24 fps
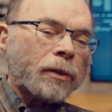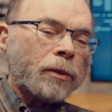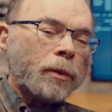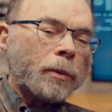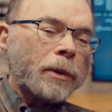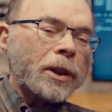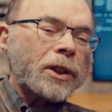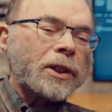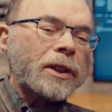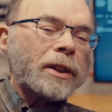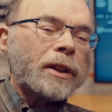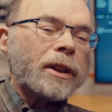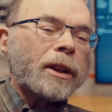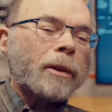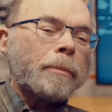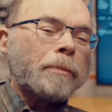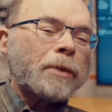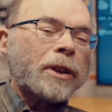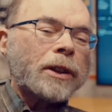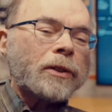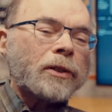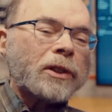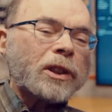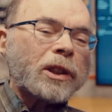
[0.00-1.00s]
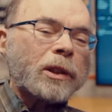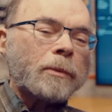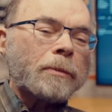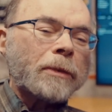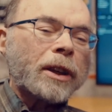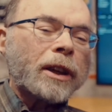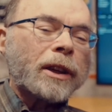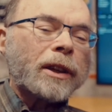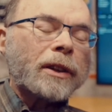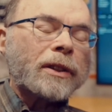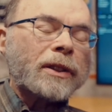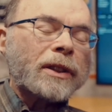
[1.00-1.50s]
the reason it appeals to
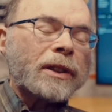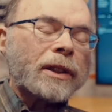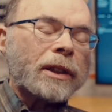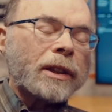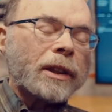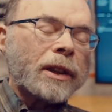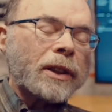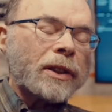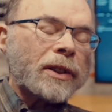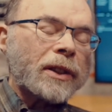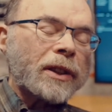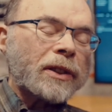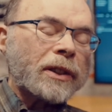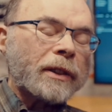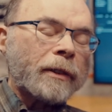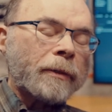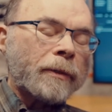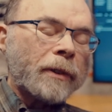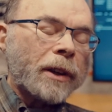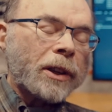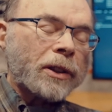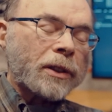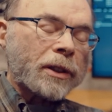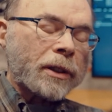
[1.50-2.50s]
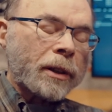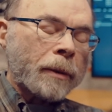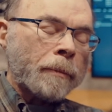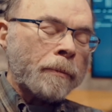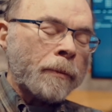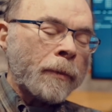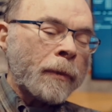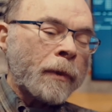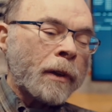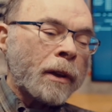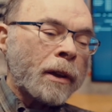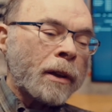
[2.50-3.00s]
me is it's a
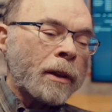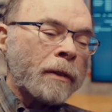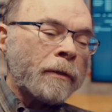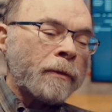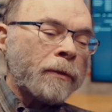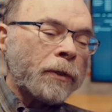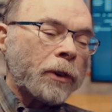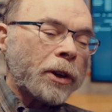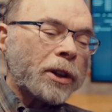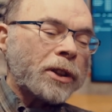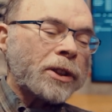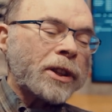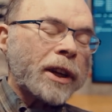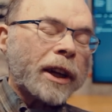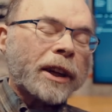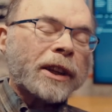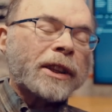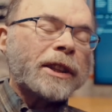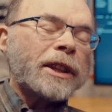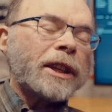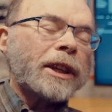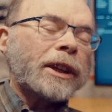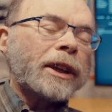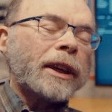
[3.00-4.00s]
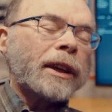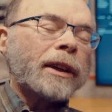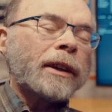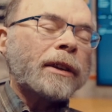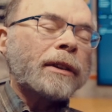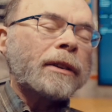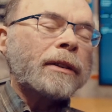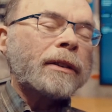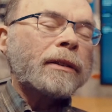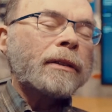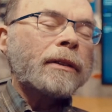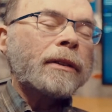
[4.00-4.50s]
very technique
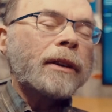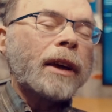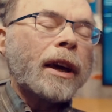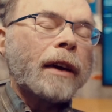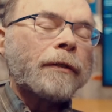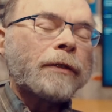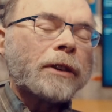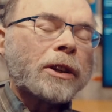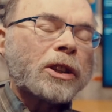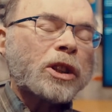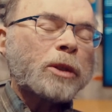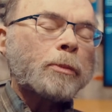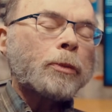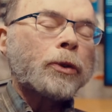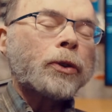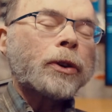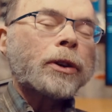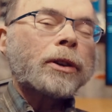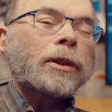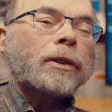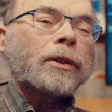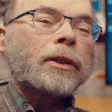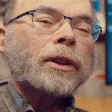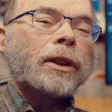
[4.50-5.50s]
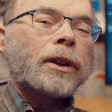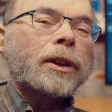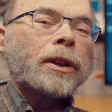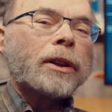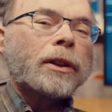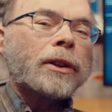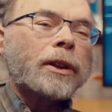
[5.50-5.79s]
heavy sport. That